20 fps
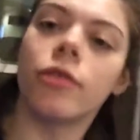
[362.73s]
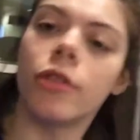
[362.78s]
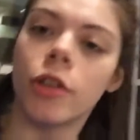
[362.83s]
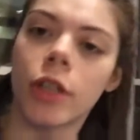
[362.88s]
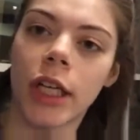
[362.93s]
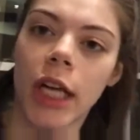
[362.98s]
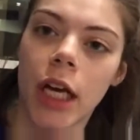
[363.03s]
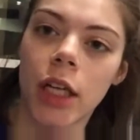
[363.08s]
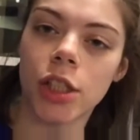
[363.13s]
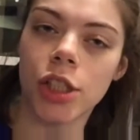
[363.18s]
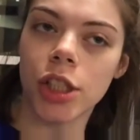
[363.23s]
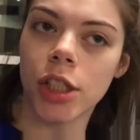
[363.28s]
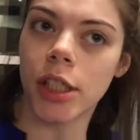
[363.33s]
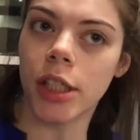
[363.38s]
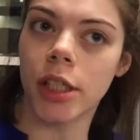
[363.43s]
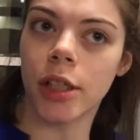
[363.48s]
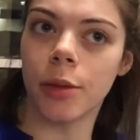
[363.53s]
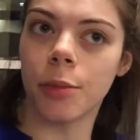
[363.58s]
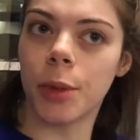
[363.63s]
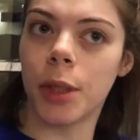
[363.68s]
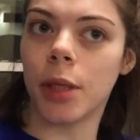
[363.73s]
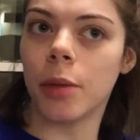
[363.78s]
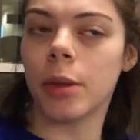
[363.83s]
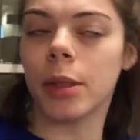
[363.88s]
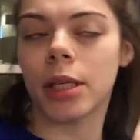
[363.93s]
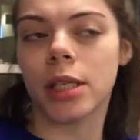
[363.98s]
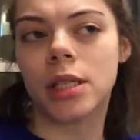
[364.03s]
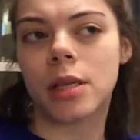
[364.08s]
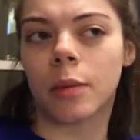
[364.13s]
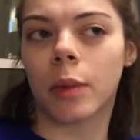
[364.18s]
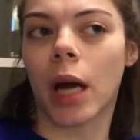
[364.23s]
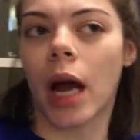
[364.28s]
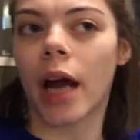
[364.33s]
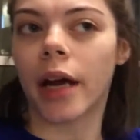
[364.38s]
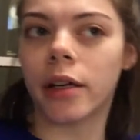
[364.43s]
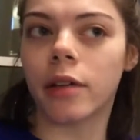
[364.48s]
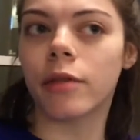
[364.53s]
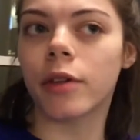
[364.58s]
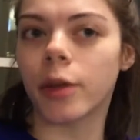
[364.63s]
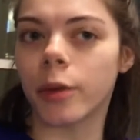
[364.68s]
if you can actually hear me because I'm
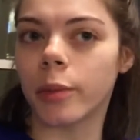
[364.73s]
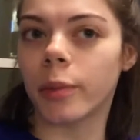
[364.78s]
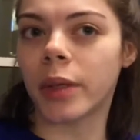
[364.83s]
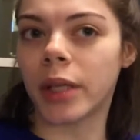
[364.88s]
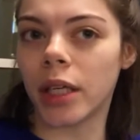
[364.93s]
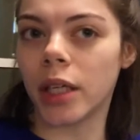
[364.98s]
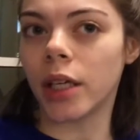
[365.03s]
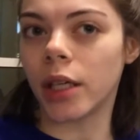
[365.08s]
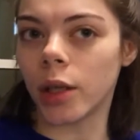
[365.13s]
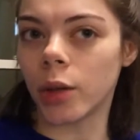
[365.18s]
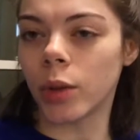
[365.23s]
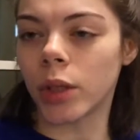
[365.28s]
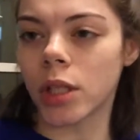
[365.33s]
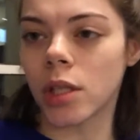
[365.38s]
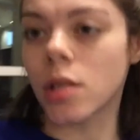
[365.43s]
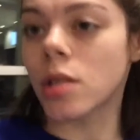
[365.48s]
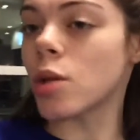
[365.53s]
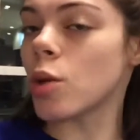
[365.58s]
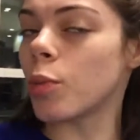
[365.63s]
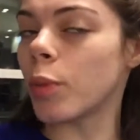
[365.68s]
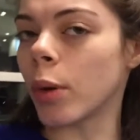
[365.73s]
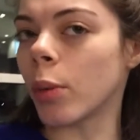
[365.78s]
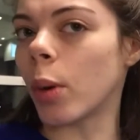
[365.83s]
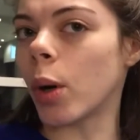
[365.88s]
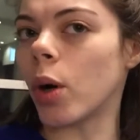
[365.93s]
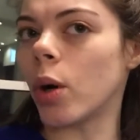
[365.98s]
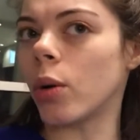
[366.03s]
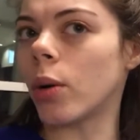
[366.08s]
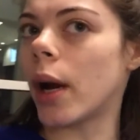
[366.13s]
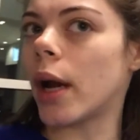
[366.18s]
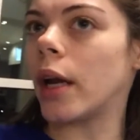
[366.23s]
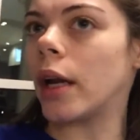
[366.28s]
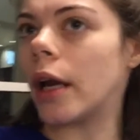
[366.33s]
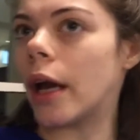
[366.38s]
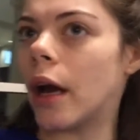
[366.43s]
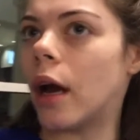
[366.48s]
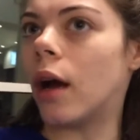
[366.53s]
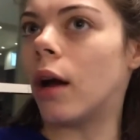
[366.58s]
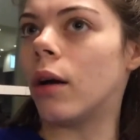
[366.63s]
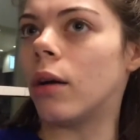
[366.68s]
kind of competing with the Super Bowl right
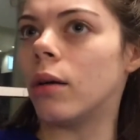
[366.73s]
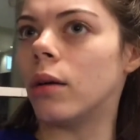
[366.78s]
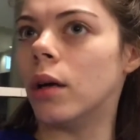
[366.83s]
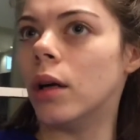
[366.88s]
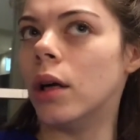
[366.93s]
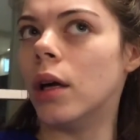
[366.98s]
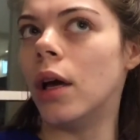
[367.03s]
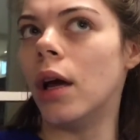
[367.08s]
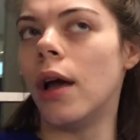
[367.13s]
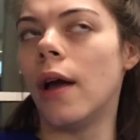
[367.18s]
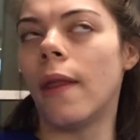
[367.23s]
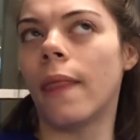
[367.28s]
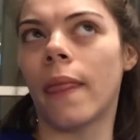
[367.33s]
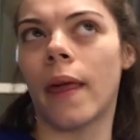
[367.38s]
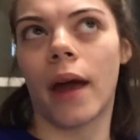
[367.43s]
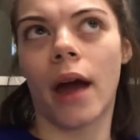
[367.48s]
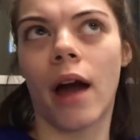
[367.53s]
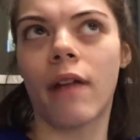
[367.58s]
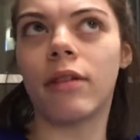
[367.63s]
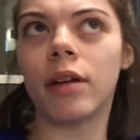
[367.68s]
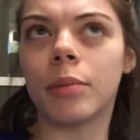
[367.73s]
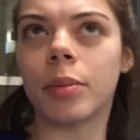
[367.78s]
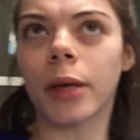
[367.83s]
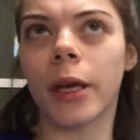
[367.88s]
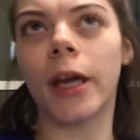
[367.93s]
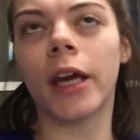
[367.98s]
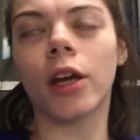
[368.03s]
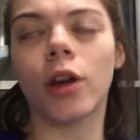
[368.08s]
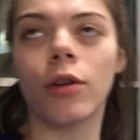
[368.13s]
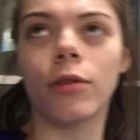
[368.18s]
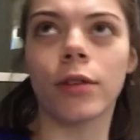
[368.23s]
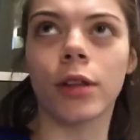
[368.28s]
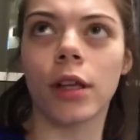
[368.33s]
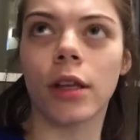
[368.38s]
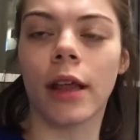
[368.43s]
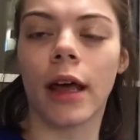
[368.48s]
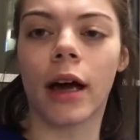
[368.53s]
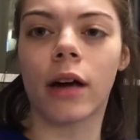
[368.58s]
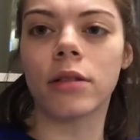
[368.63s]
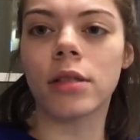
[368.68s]
now. They have it playing over the
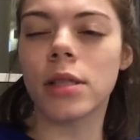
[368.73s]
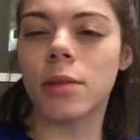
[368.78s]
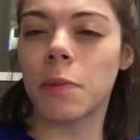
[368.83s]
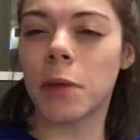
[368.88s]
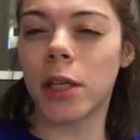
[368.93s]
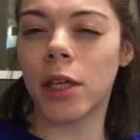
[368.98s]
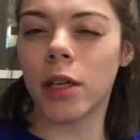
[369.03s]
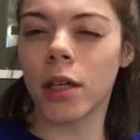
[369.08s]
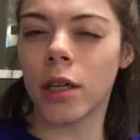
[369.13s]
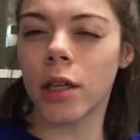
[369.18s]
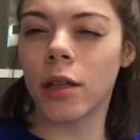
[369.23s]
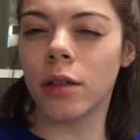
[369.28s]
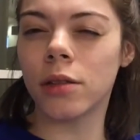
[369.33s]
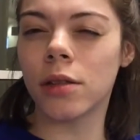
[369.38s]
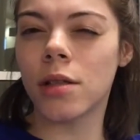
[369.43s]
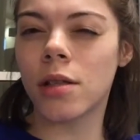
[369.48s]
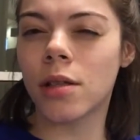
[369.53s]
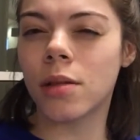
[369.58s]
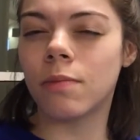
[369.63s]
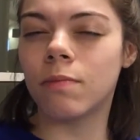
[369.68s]
loudspeakers.